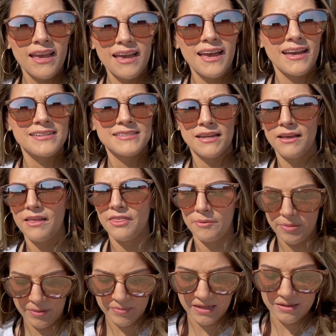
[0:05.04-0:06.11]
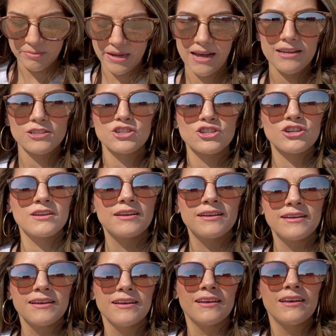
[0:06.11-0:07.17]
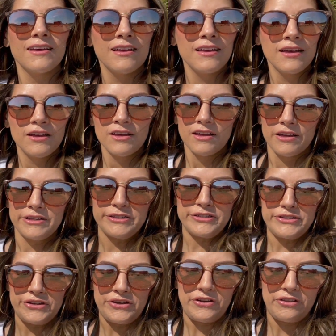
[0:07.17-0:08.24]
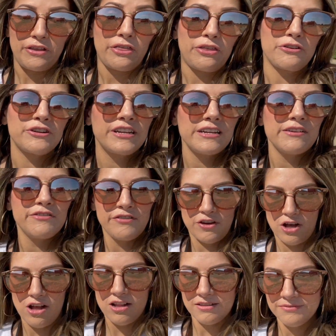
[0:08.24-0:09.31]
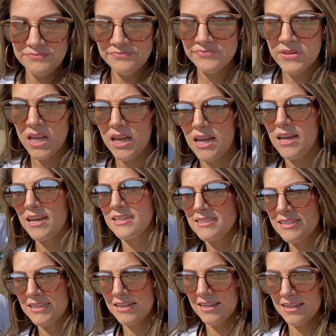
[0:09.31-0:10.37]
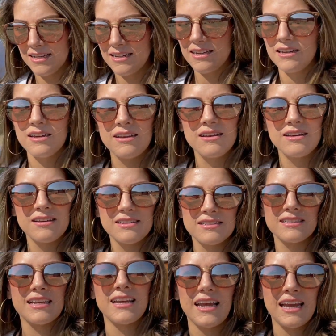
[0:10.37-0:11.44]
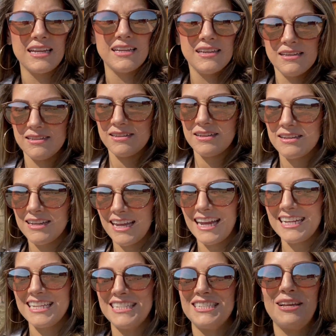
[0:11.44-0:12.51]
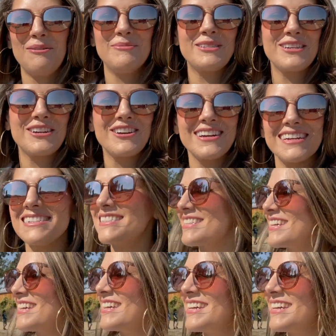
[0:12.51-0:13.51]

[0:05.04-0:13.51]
at the pumpkin patch. It's uh, the third day of fall and it's like 80, 80 some degrees.